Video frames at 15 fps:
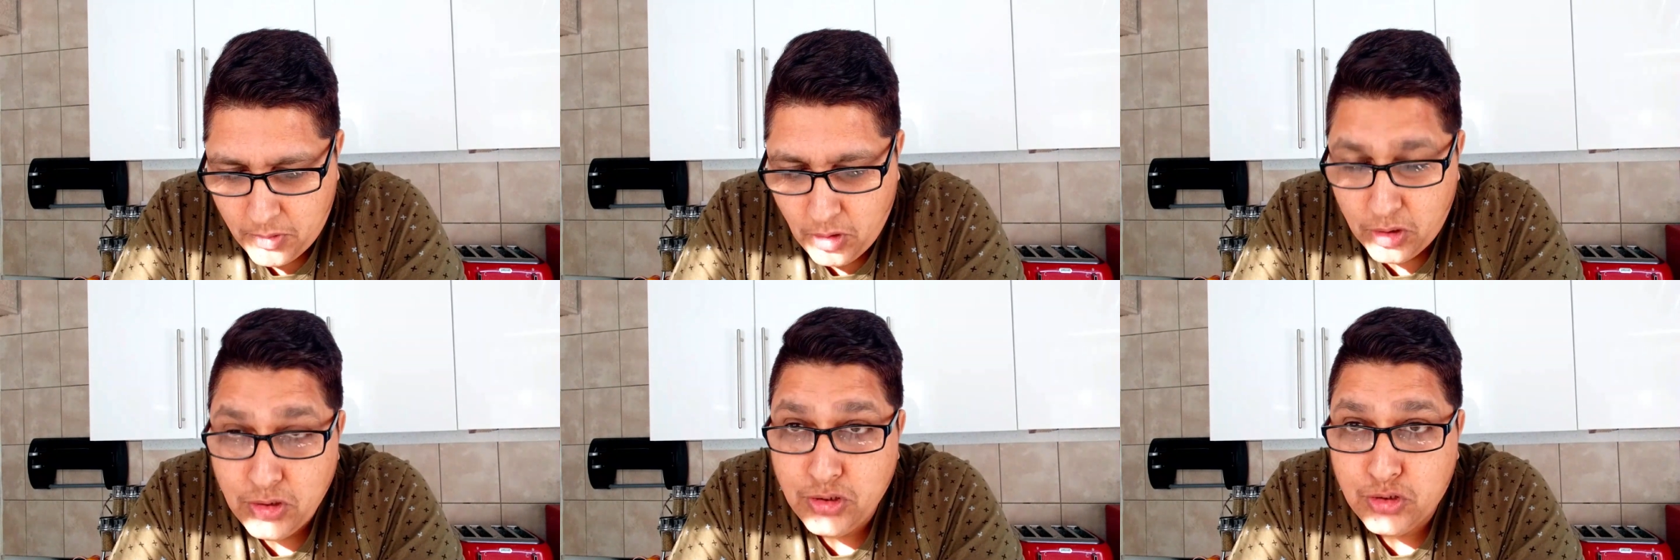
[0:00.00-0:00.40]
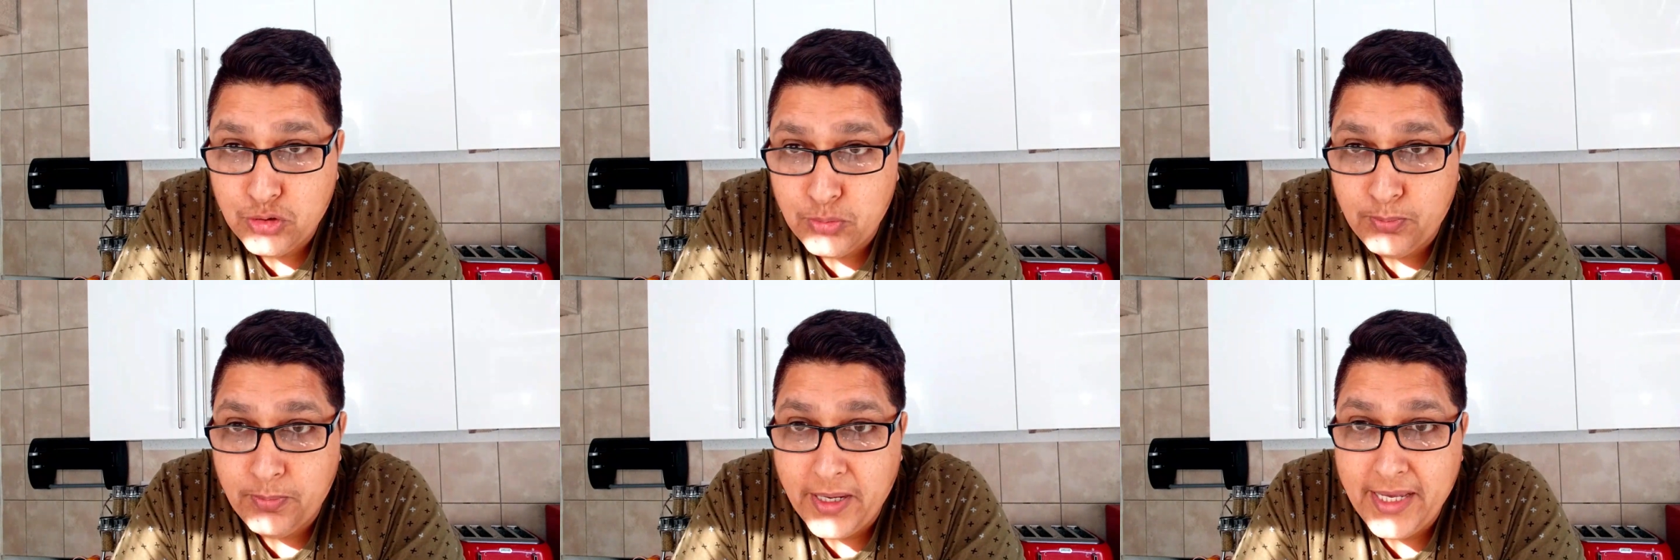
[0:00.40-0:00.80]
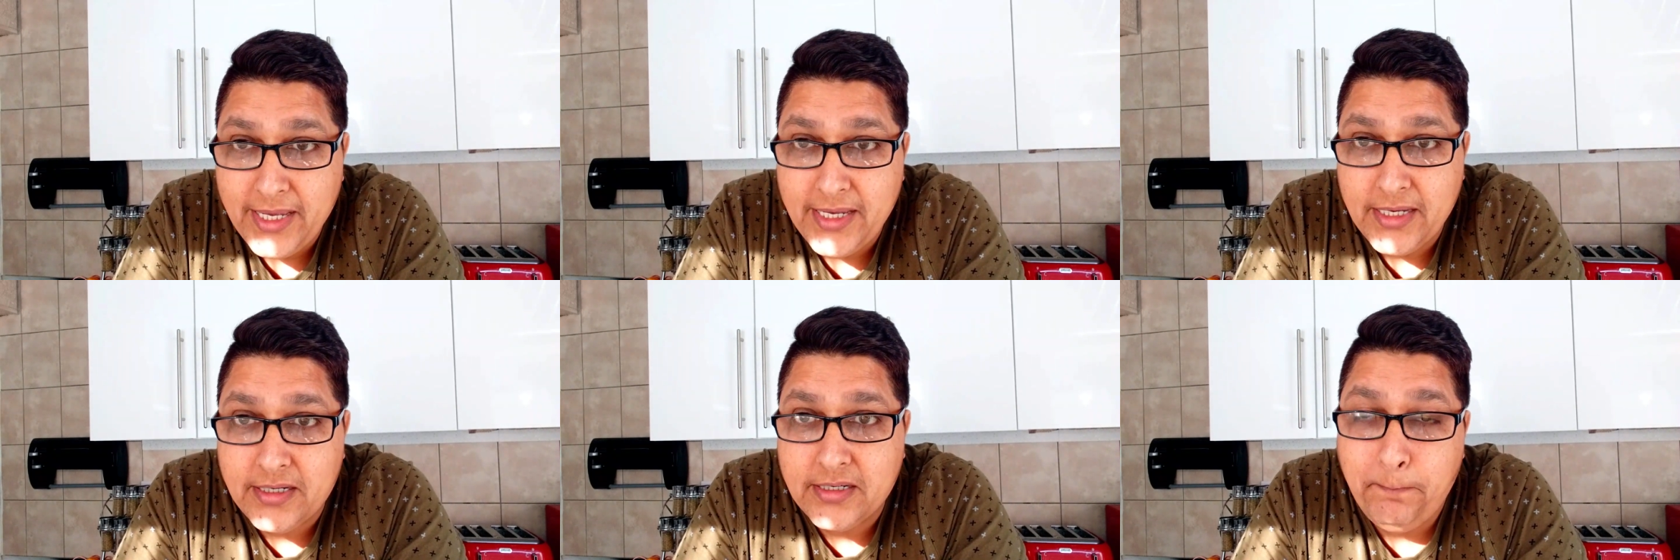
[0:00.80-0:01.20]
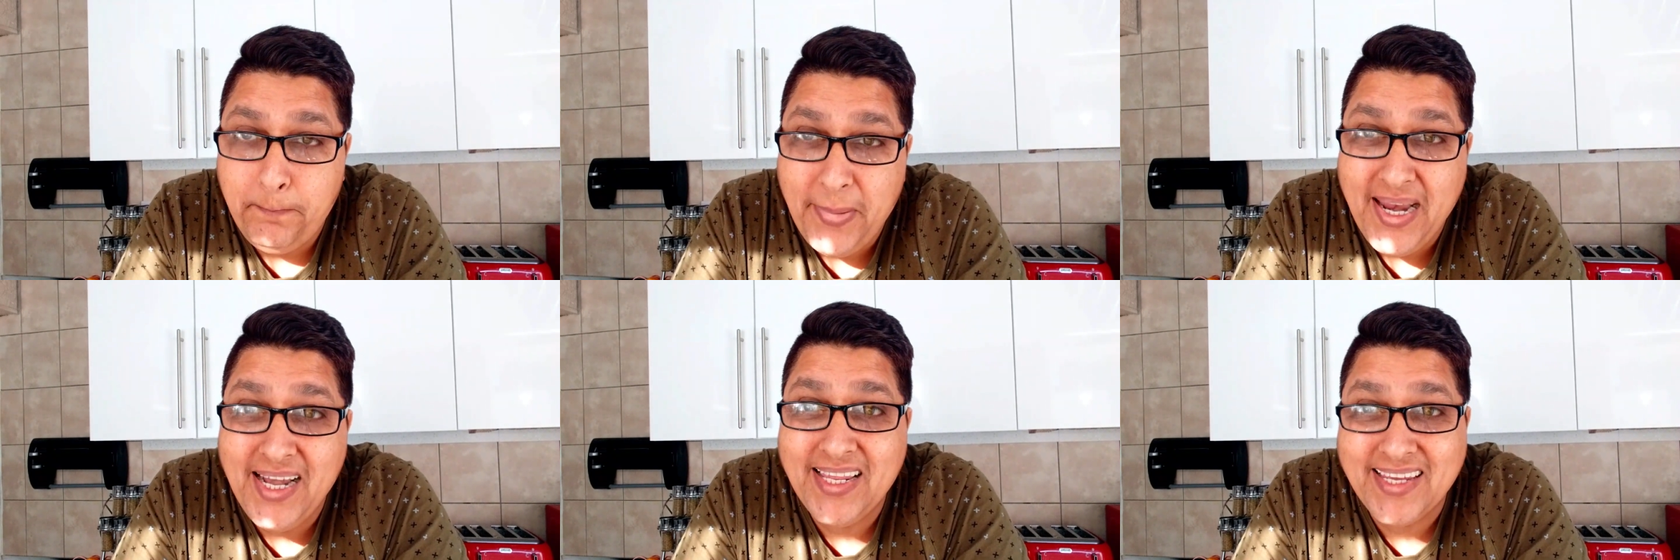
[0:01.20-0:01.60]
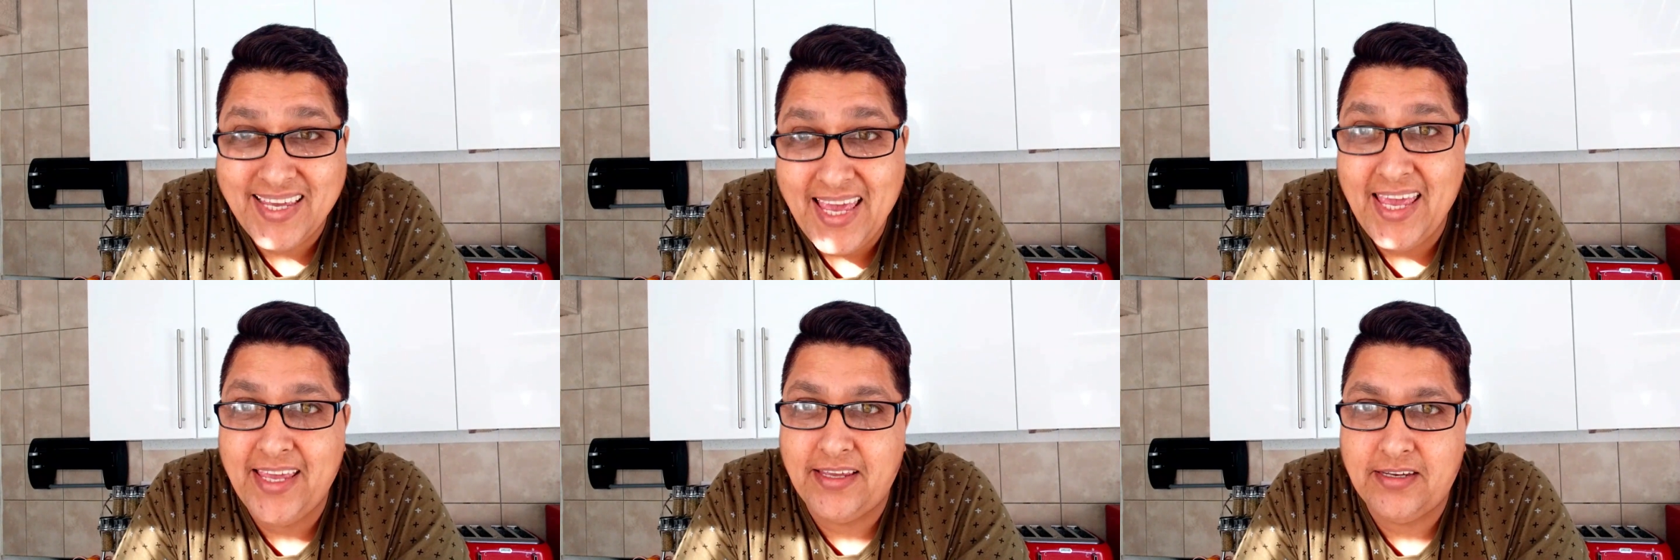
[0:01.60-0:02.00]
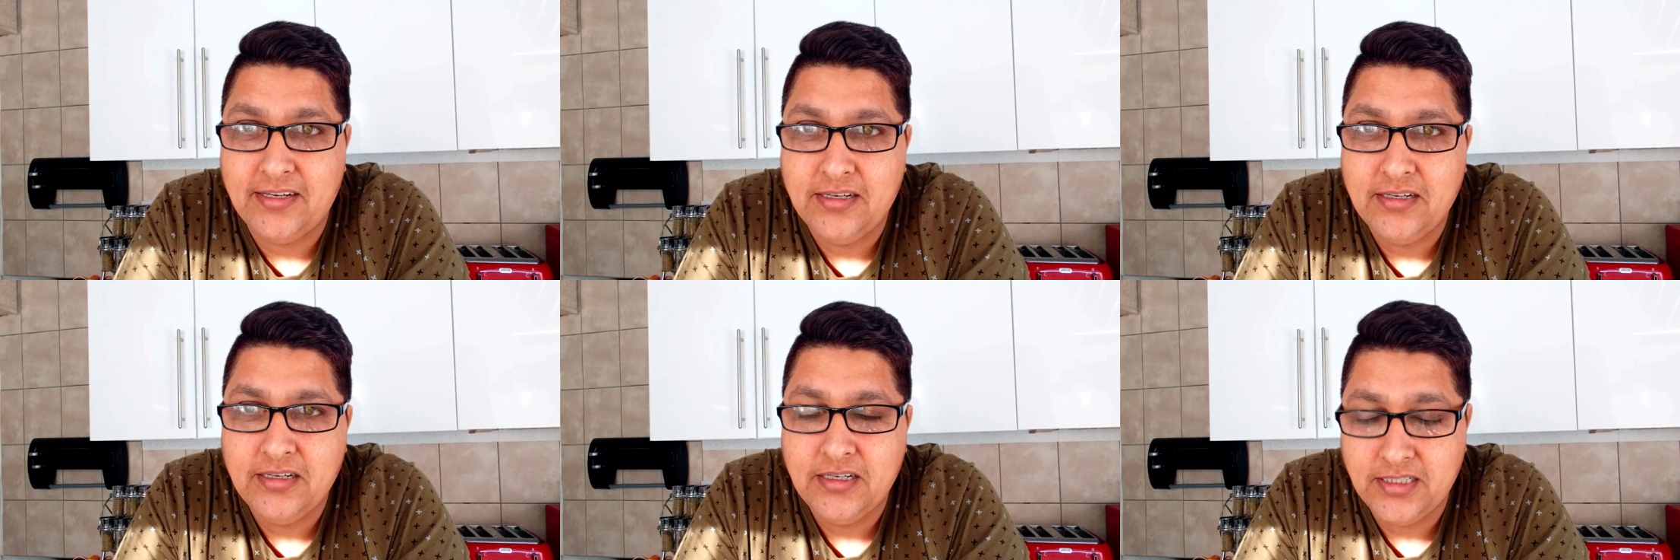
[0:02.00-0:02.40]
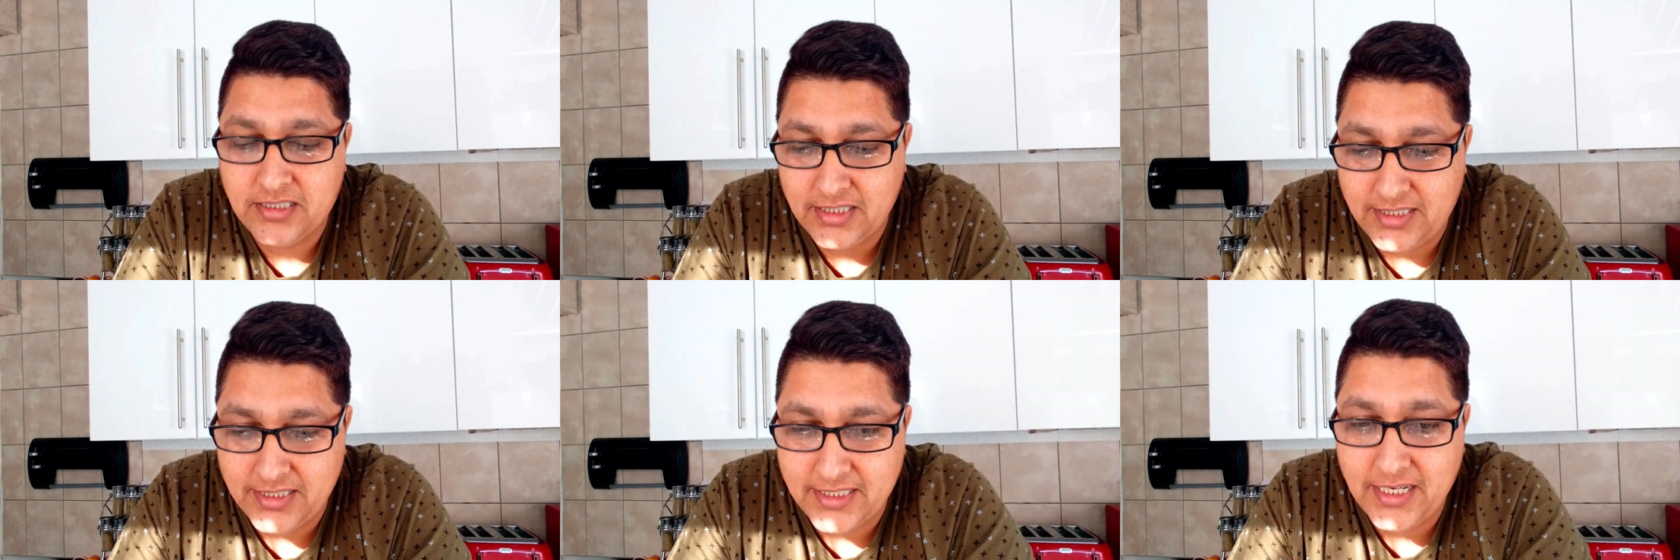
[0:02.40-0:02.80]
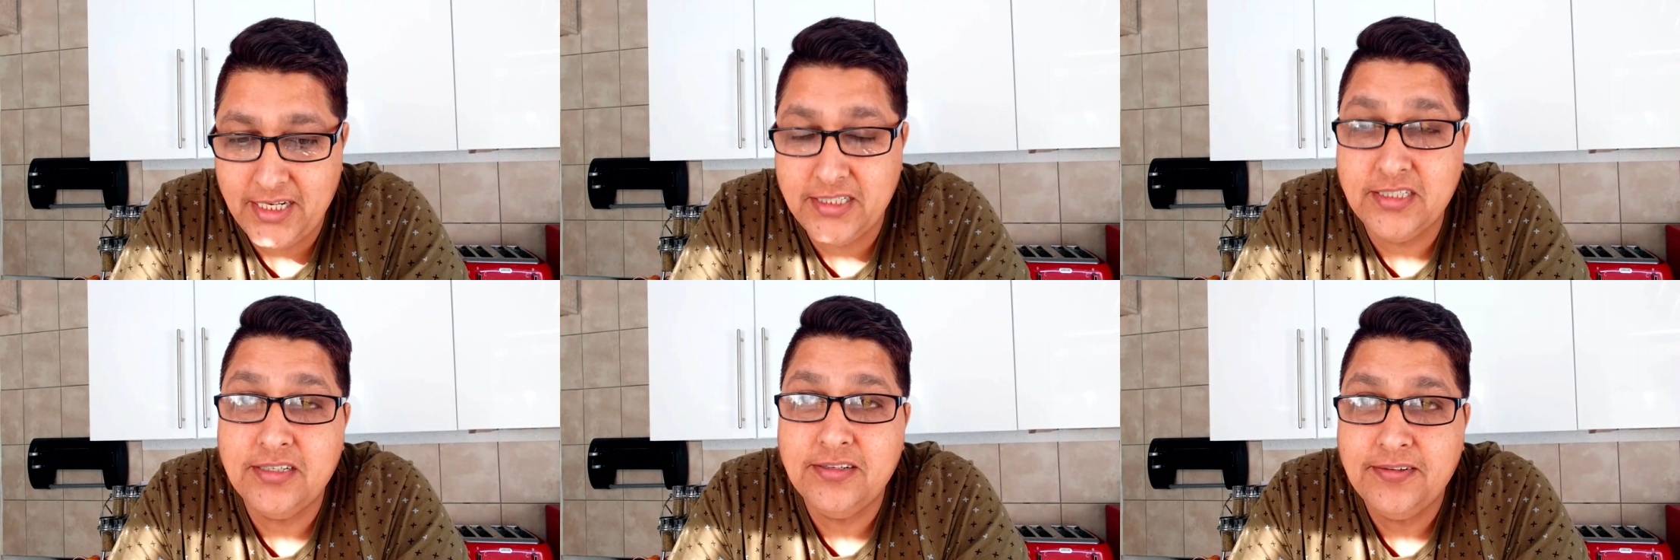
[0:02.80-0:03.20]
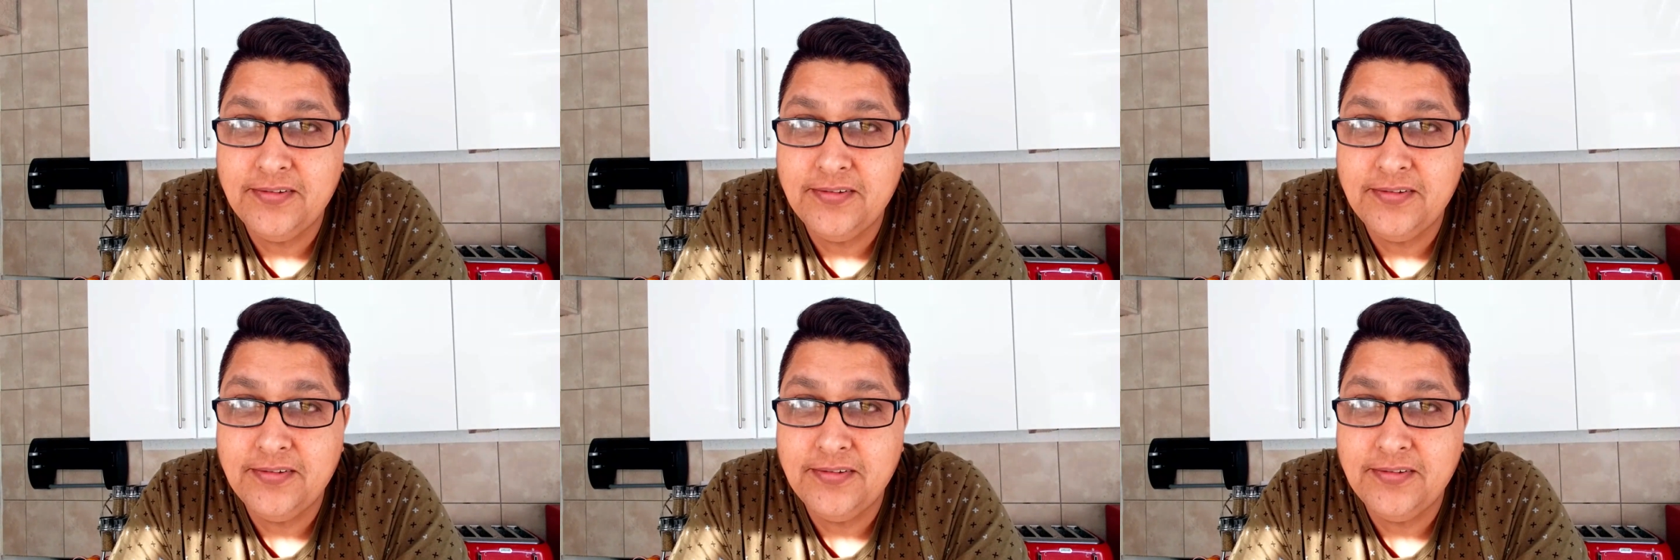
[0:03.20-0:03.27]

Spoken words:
going to make milk cake. It's a dessert.